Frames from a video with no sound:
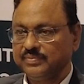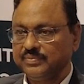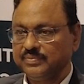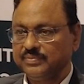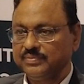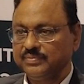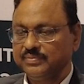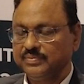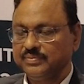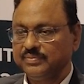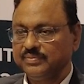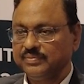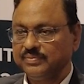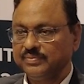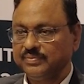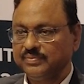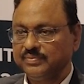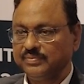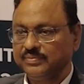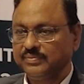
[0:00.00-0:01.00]

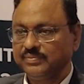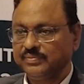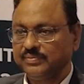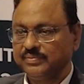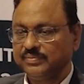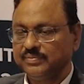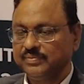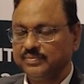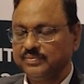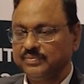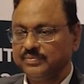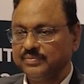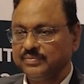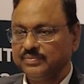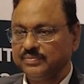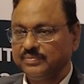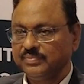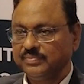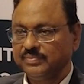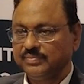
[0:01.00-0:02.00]

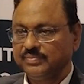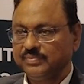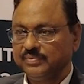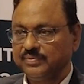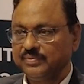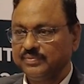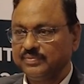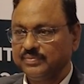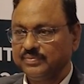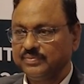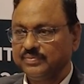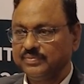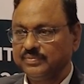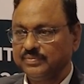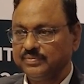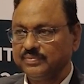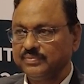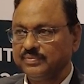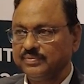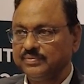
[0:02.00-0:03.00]

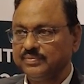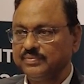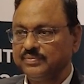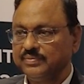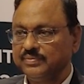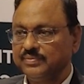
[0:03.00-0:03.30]
[no speech]